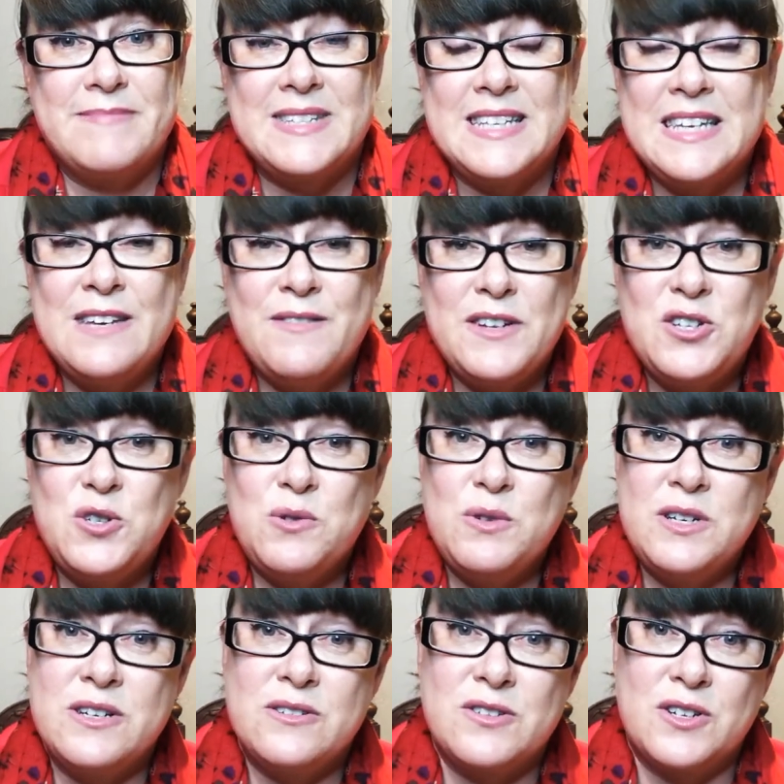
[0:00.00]
Even 2
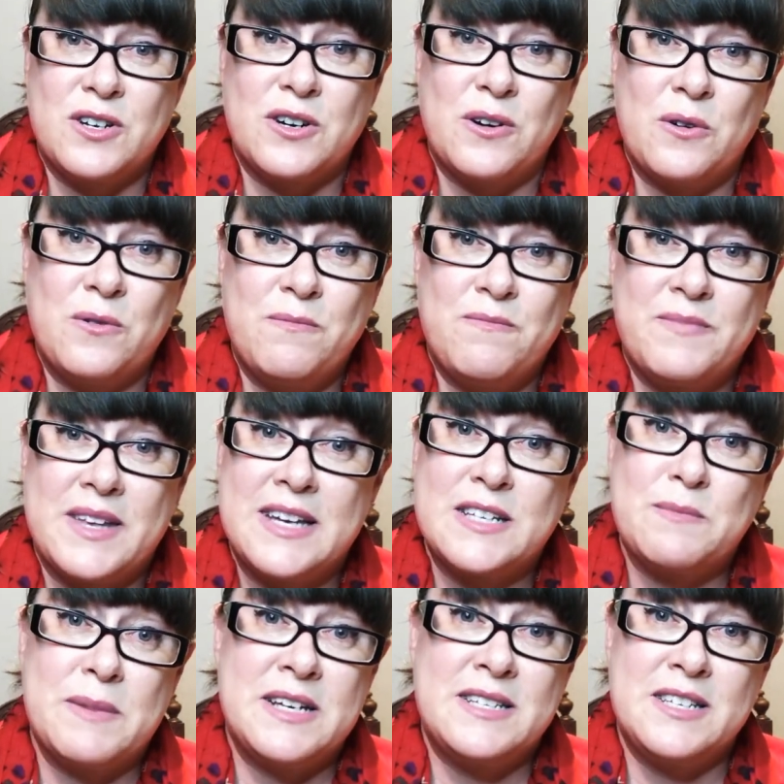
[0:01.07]
years ago, as
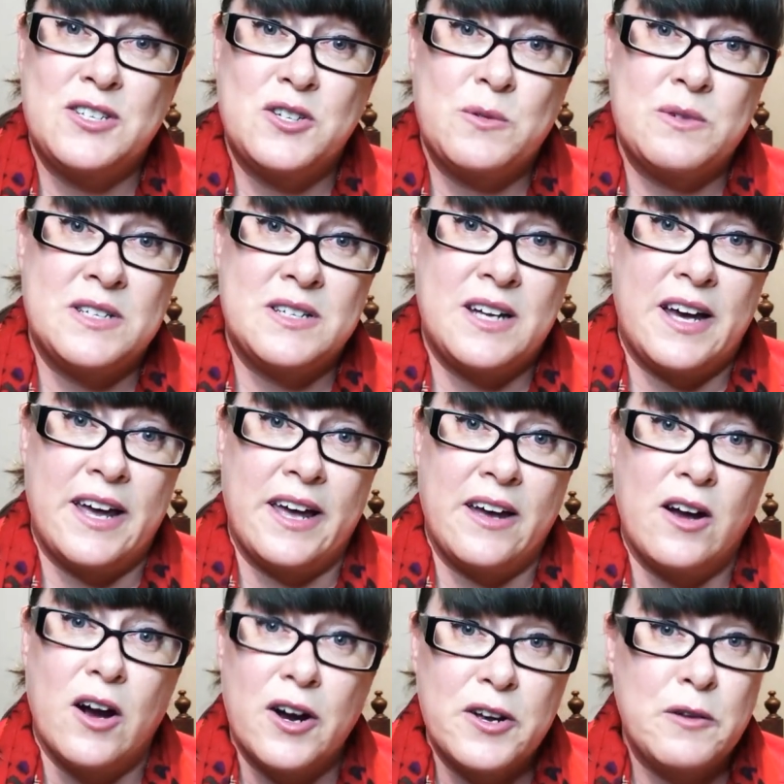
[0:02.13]
my sister was dying,
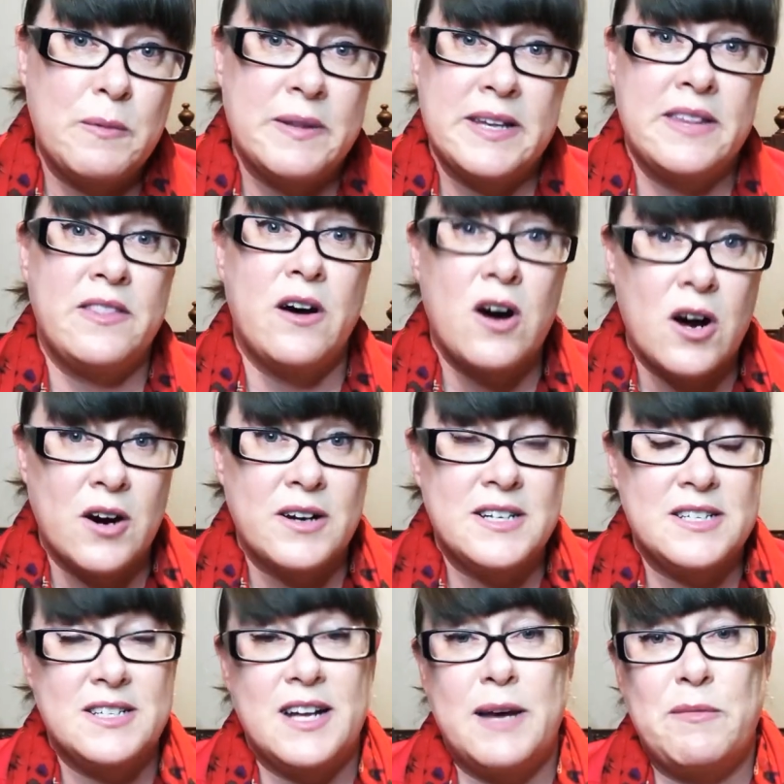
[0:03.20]
arguably the
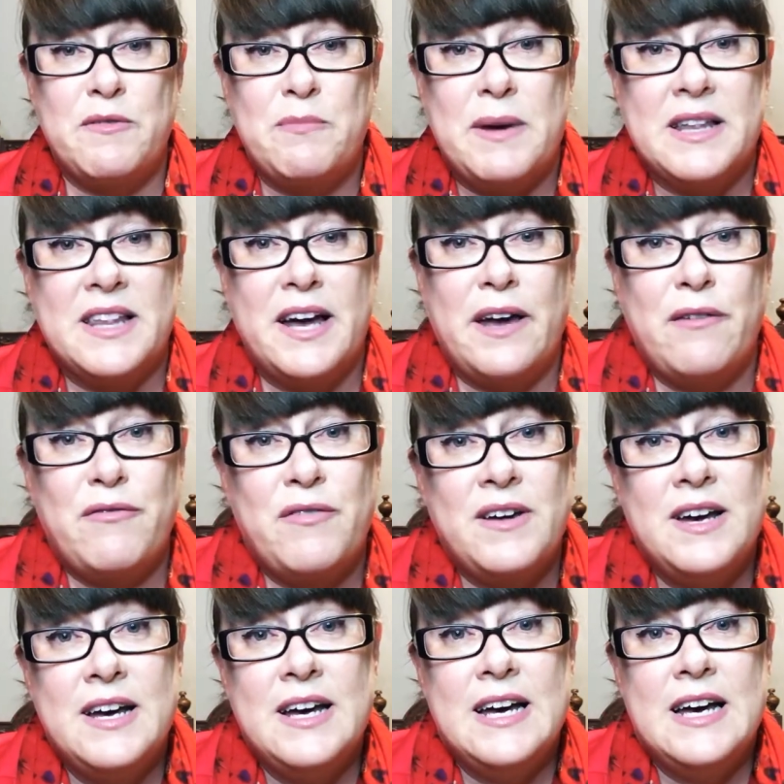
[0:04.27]
hardest time of my life,
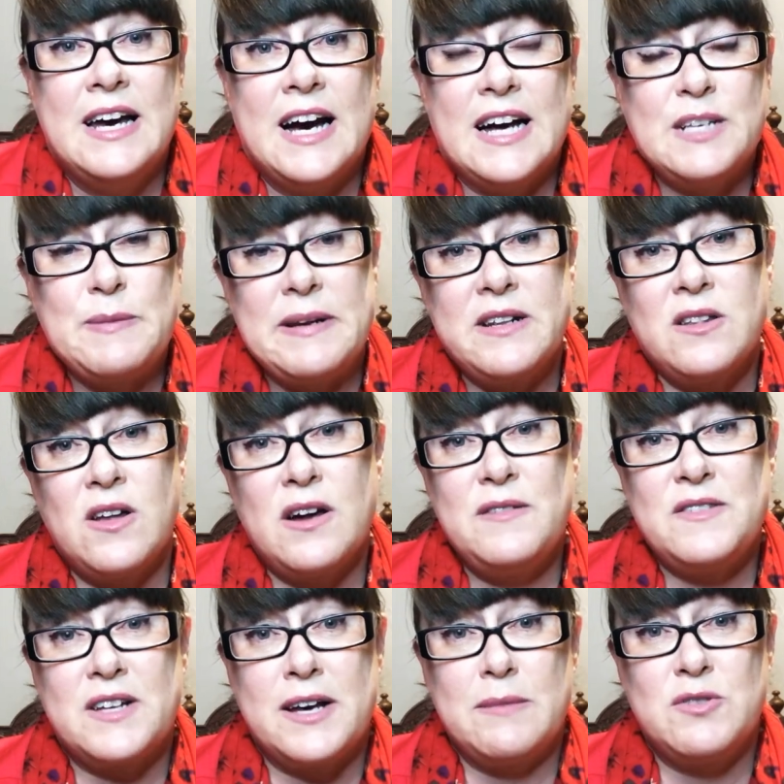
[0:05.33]
I spent a lot of
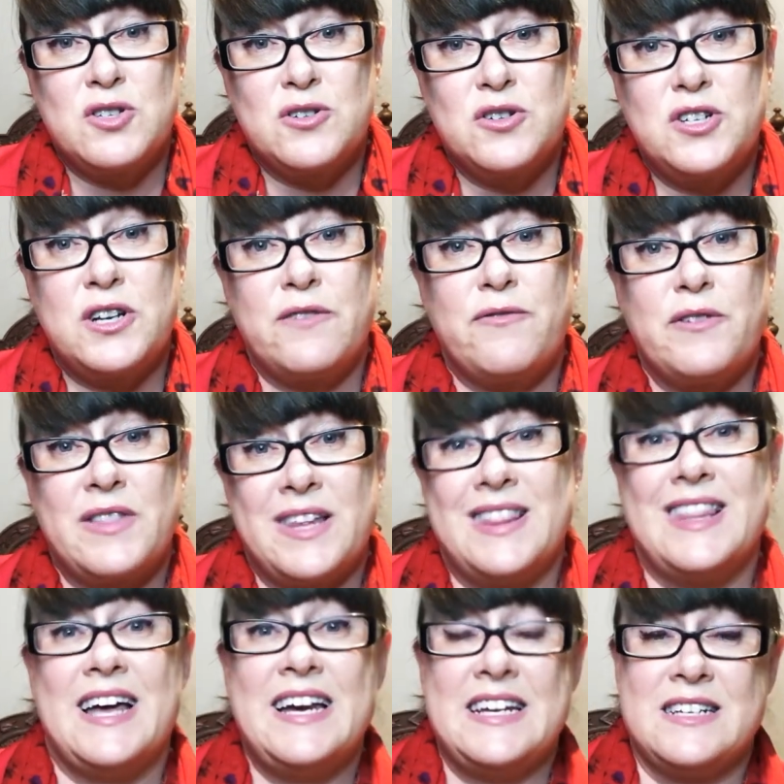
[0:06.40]
time searching for the
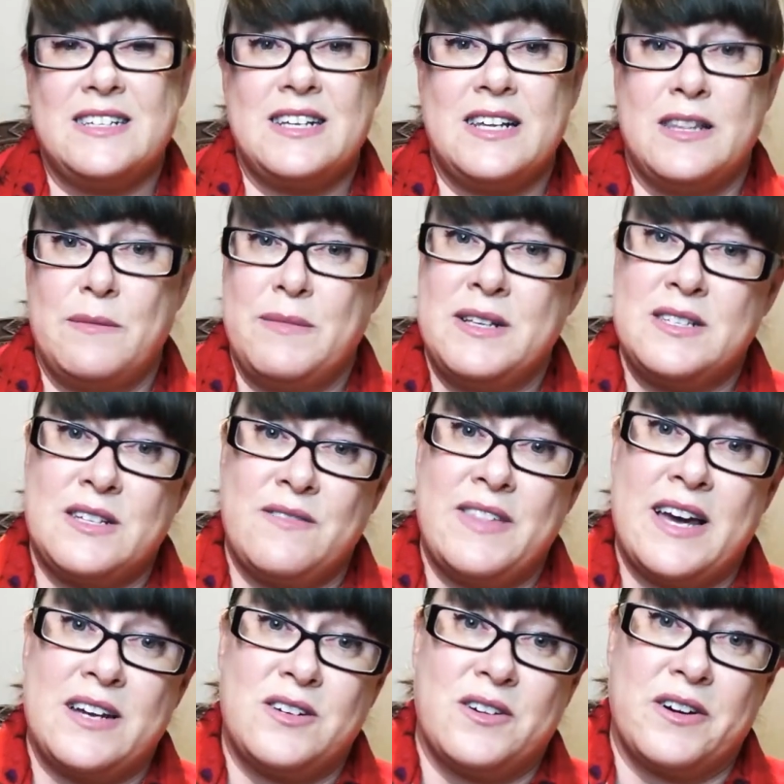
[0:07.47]
light in the midst of
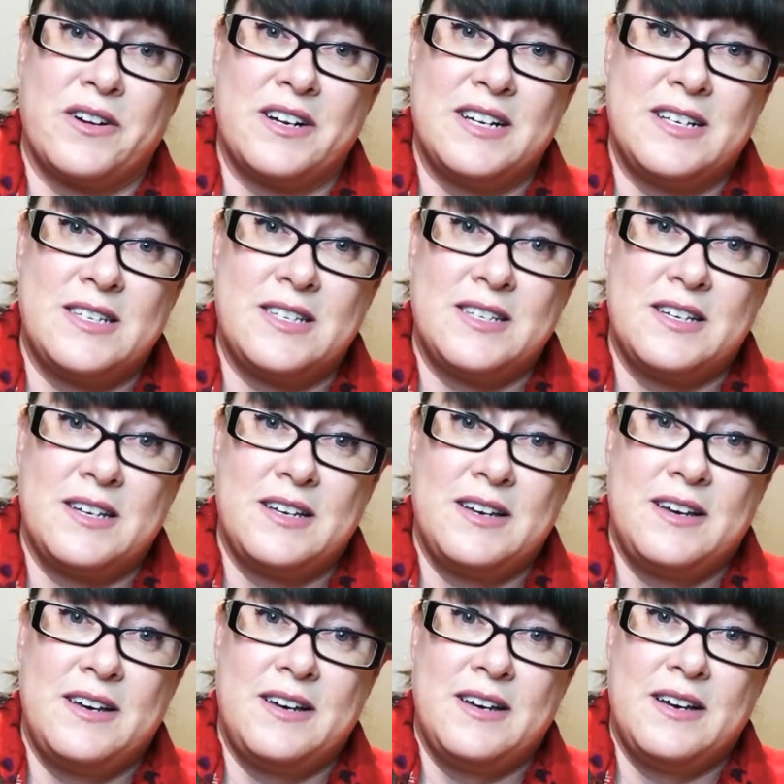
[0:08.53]
that darkness.
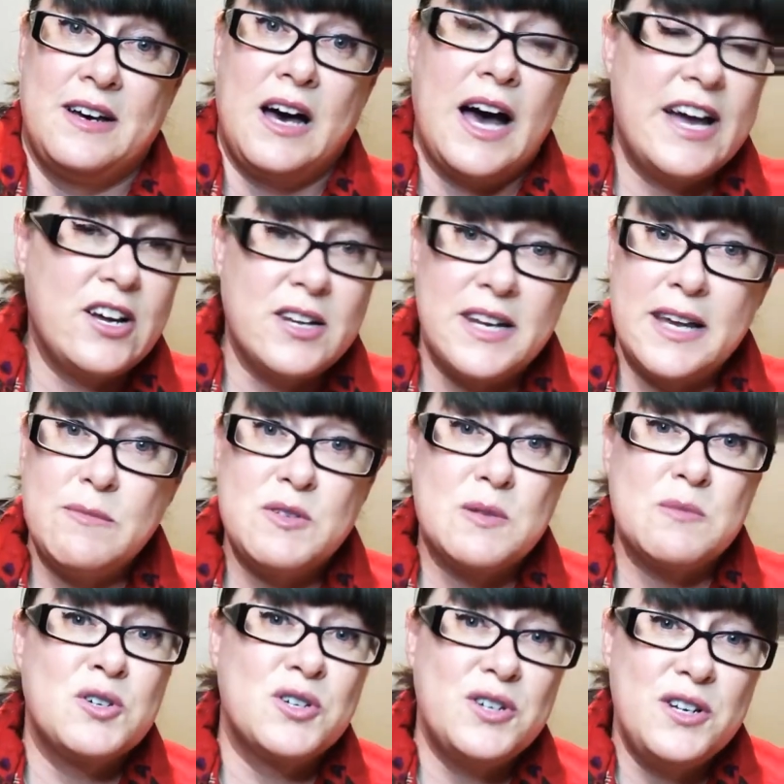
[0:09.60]
I could name
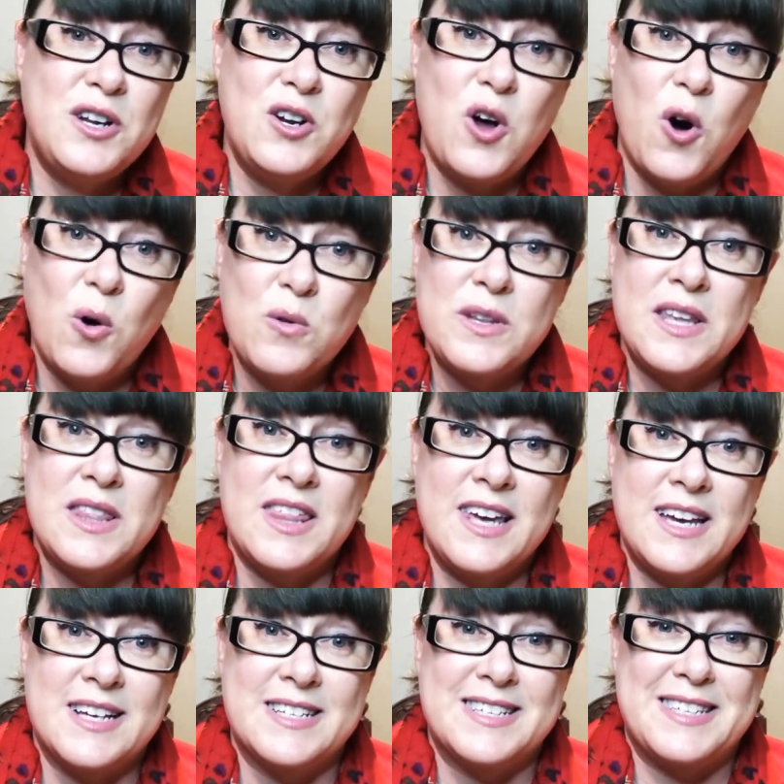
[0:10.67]
some good and holy
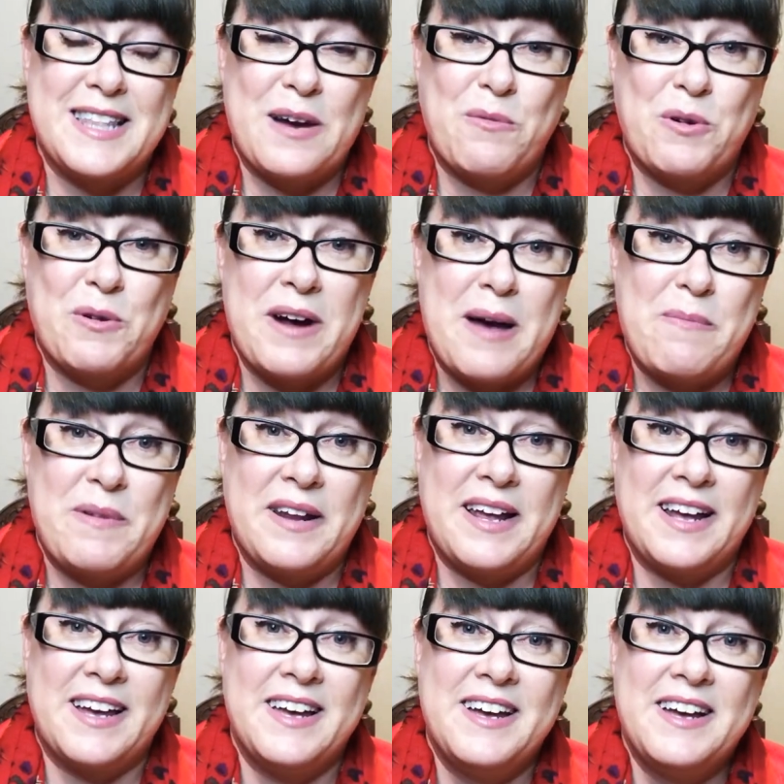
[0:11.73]
things that were happening.